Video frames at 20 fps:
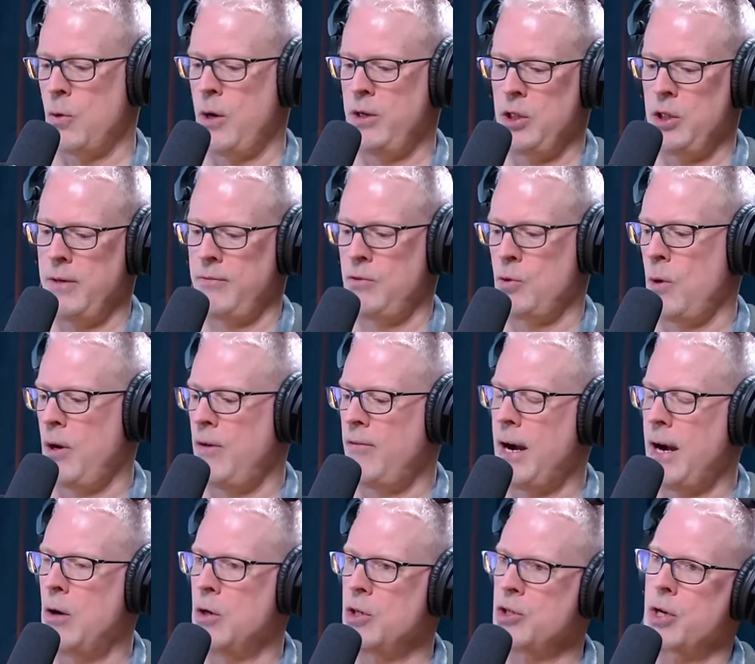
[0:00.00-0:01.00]
You had 12
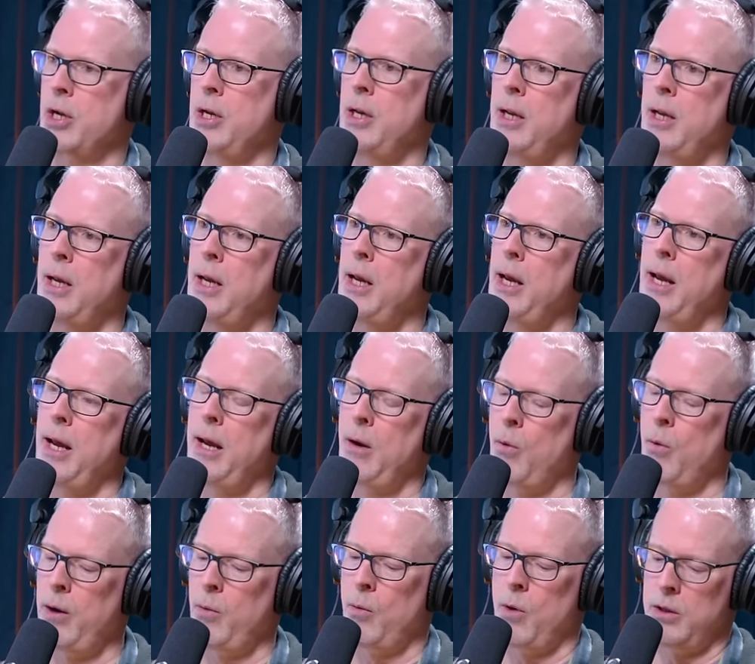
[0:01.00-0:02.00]
hours, and
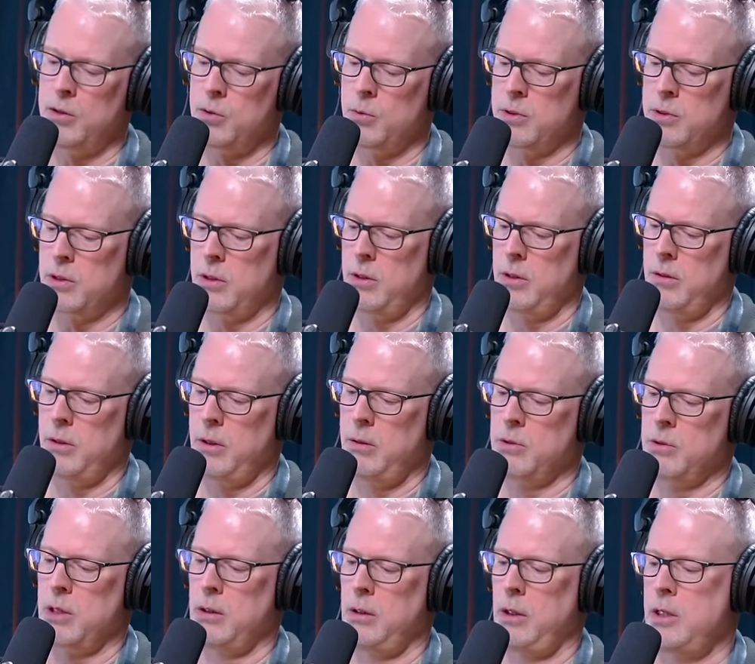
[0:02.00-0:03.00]
what it was
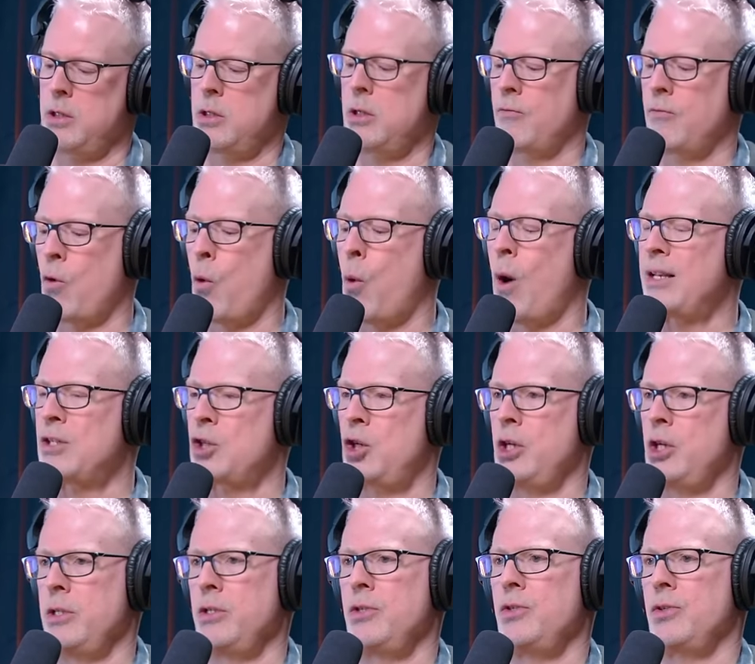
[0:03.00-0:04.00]
a list of
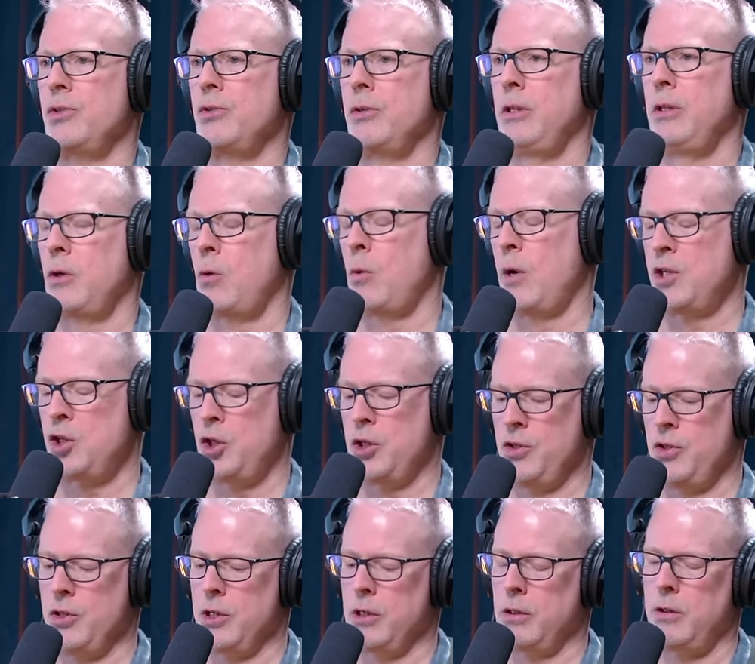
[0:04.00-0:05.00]
questions, and the
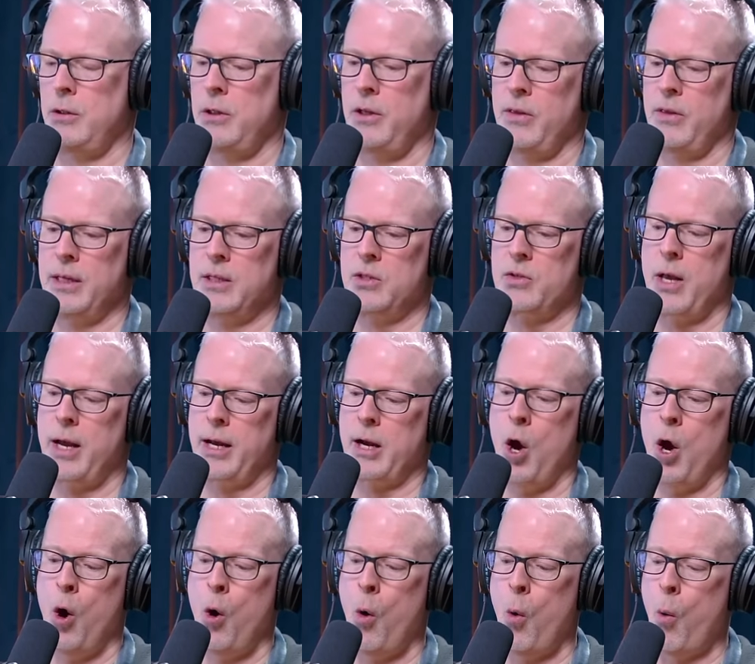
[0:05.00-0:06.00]
questions included things like,
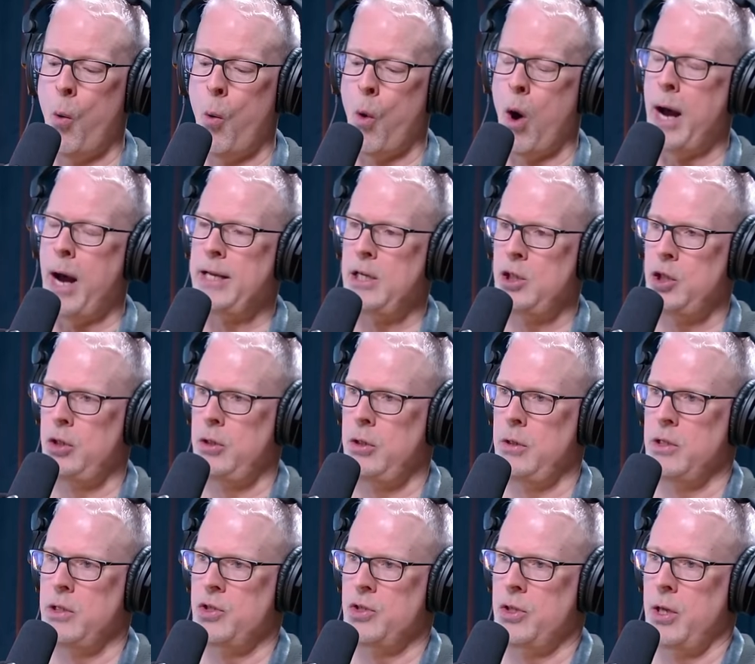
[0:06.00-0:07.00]
why did you do
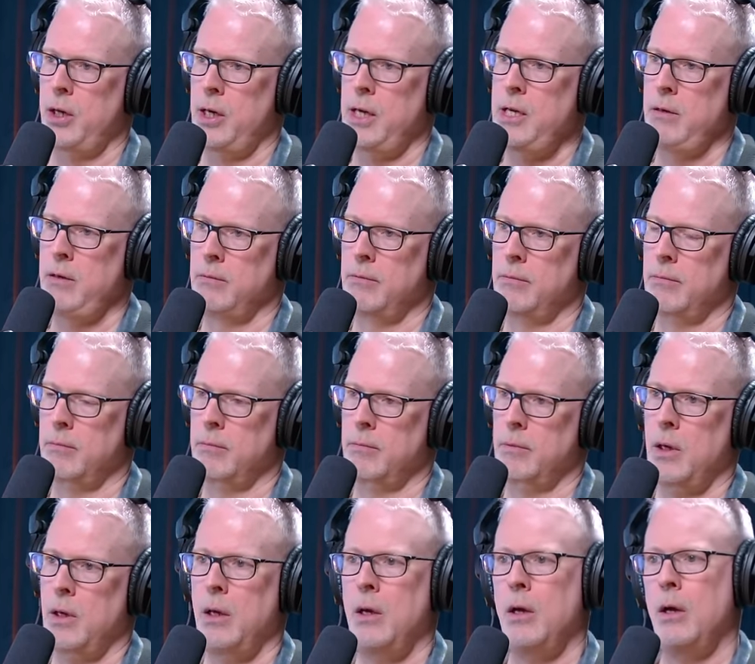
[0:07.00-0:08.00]
this study?
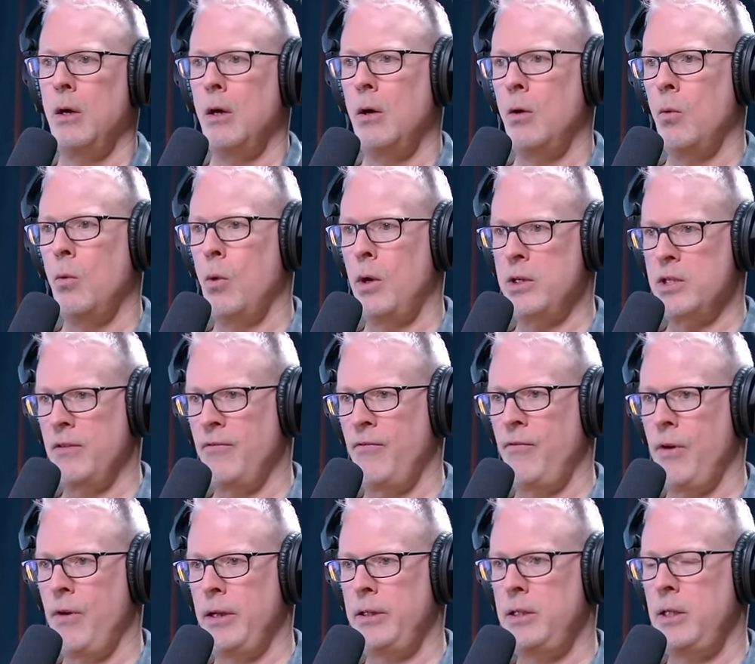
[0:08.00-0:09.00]
Was it
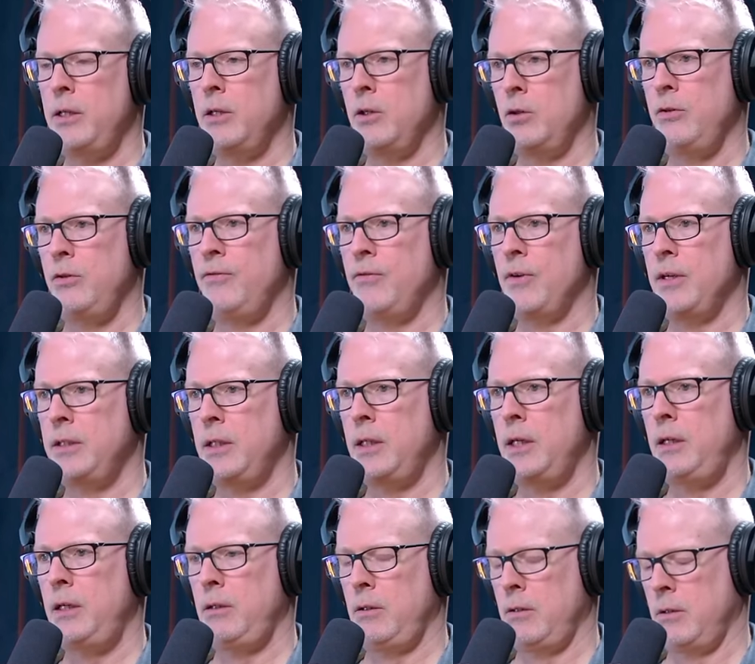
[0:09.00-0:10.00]
funded, and who funded
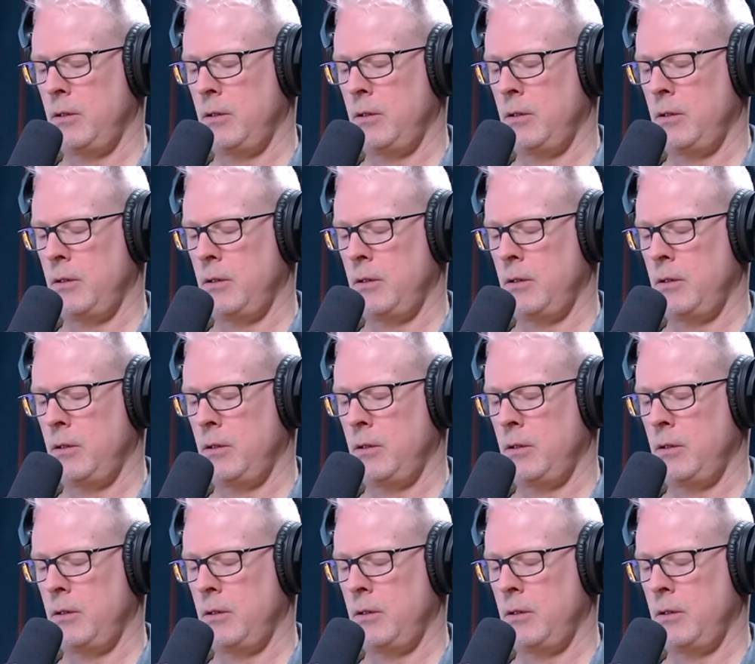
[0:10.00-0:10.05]
it?